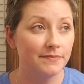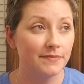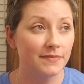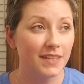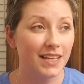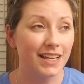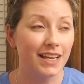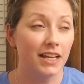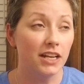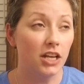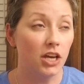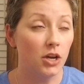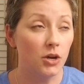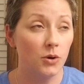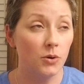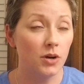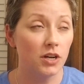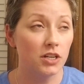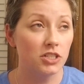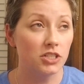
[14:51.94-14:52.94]
Like I
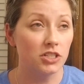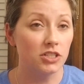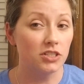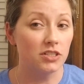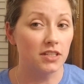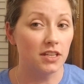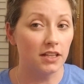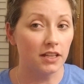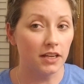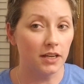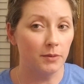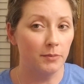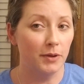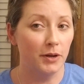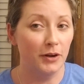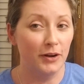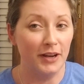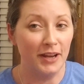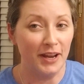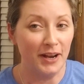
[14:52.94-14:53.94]
know I should just get like a
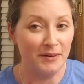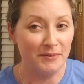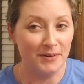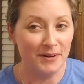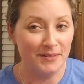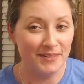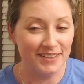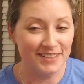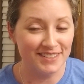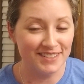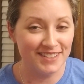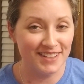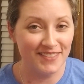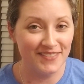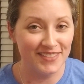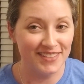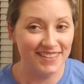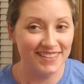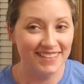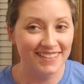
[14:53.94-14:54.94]
better camera. I just
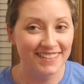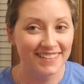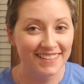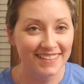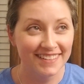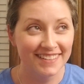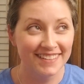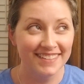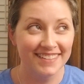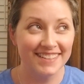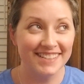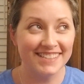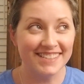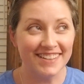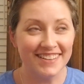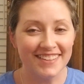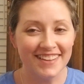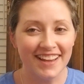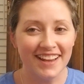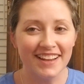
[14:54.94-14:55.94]
haven't
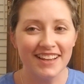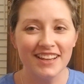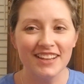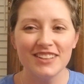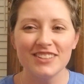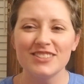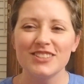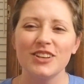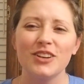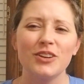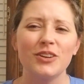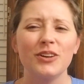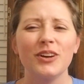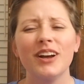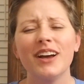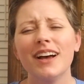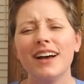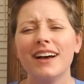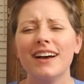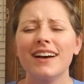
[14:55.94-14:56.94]
done that yet. So
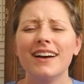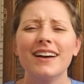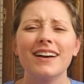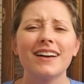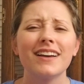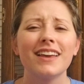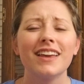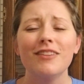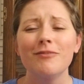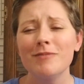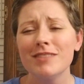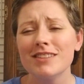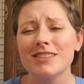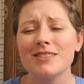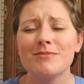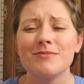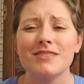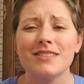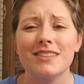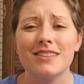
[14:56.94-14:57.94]
Give me
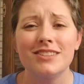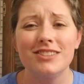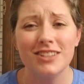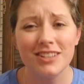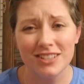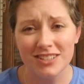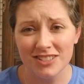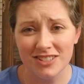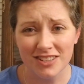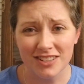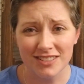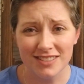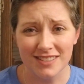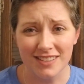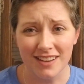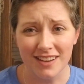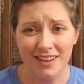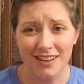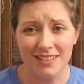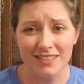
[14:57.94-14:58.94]
some suggestions,
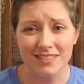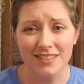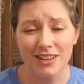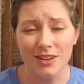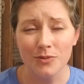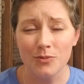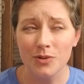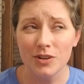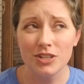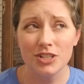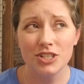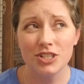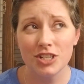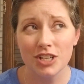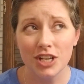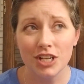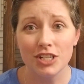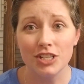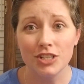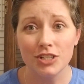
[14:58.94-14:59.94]
guys. Like, what
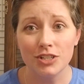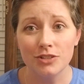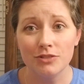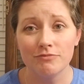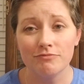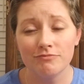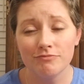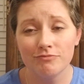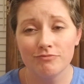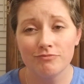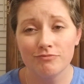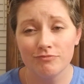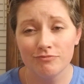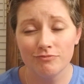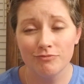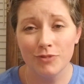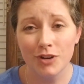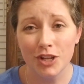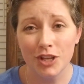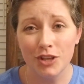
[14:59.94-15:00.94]
should I do?
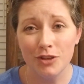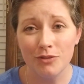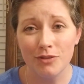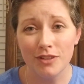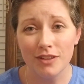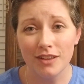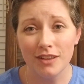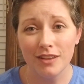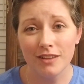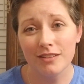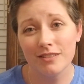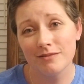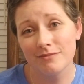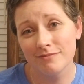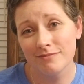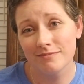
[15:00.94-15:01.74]
What do you think?